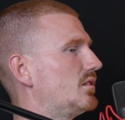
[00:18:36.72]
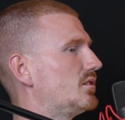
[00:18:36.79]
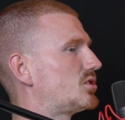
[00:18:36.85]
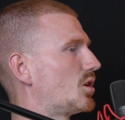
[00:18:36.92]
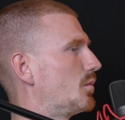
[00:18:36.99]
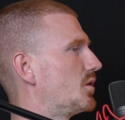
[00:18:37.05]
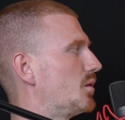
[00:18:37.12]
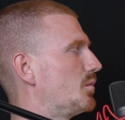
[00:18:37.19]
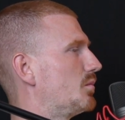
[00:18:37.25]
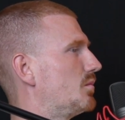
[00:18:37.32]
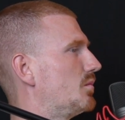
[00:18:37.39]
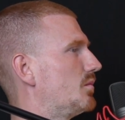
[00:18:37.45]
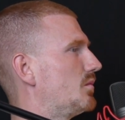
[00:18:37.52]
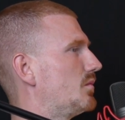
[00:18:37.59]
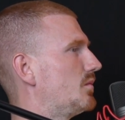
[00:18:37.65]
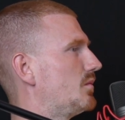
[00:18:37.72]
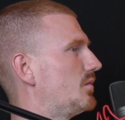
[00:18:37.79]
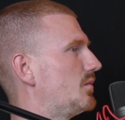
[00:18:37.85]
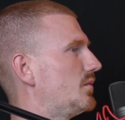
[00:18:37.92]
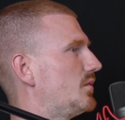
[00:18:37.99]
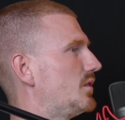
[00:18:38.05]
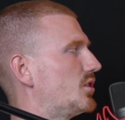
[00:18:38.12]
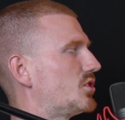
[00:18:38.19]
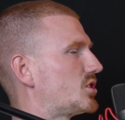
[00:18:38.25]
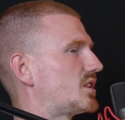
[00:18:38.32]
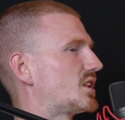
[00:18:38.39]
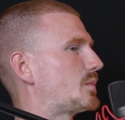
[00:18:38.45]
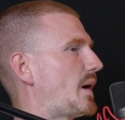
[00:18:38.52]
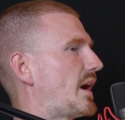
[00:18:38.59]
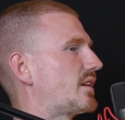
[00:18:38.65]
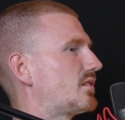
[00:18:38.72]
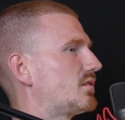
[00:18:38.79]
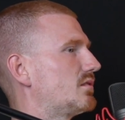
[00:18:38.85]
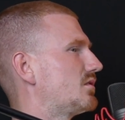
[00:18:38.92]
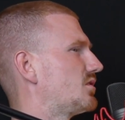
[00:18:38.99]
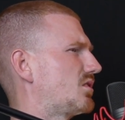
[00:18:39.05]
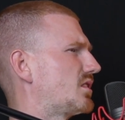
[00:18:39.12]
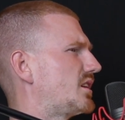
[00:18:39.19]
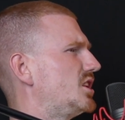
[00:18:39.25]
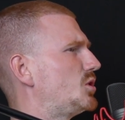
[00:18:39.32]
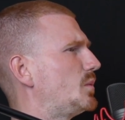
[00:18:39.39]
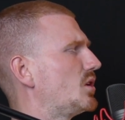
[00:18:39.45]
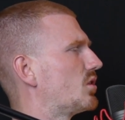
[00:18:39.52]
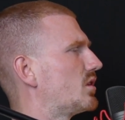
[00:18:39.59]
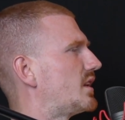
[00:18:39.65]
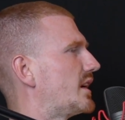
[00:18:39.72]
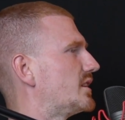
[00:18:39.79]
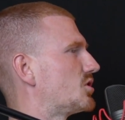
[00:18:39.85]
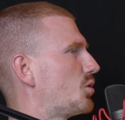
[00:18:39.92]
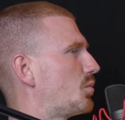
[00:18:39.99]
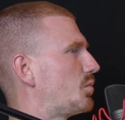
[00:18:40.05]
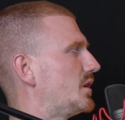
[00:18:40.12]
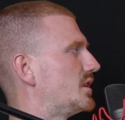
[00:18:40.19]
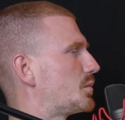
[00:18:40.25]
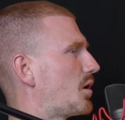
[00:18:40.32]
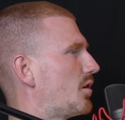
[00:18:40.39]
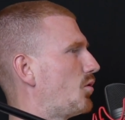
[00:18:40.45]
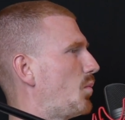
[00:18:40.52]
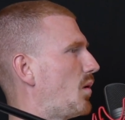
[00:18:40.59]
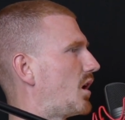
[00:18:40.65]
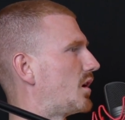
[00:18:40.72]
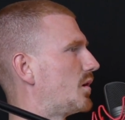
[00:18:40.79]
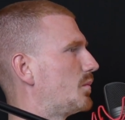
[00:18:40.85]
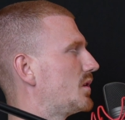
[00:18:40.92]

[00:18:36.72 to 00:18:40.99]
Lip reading: some of them, you just expect, oh, he should be good at that. He's a pro footballer.